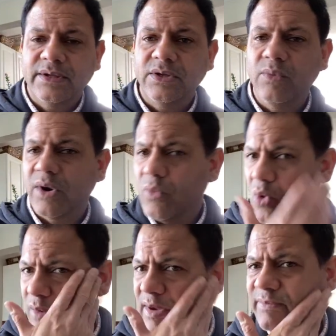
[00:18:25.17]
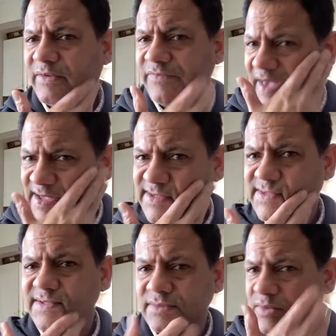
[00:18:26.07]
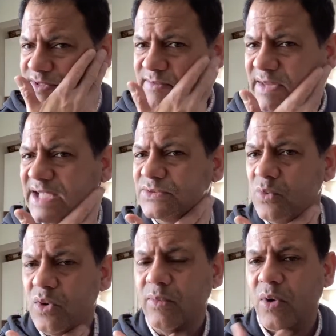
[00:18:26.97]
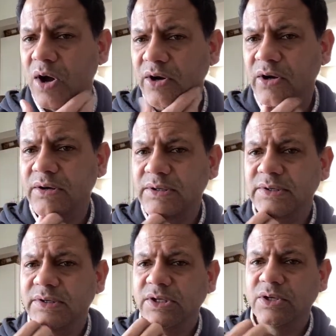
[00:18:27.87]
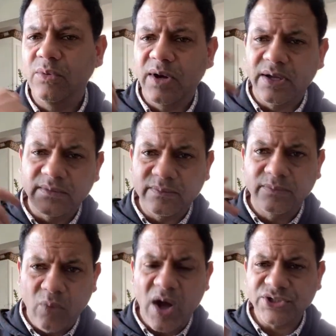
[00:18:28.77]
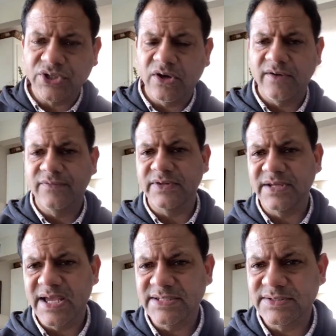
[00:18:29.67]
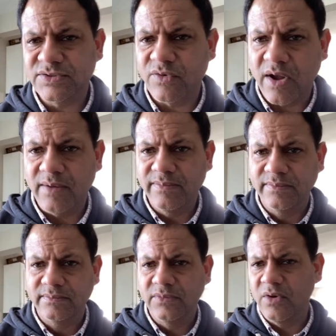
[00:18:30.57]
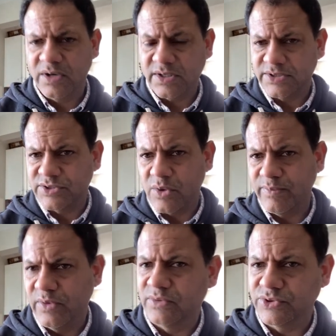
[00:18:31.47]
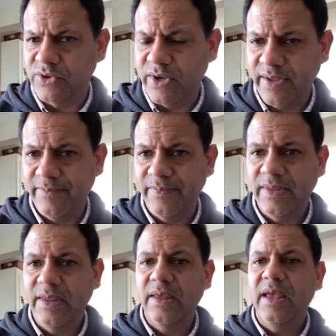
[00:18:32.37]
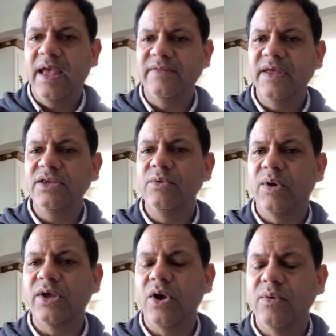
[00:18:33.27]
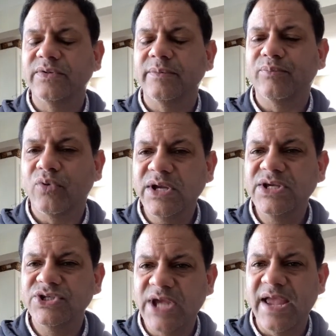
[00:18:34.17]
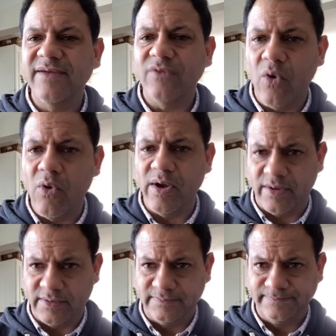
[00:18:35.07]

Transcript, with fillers: you want to warm up your face with some nice warm water. You want to wash it off with a nice scrub or a soap you enjoy. And then you want to go with a pre-shave oil.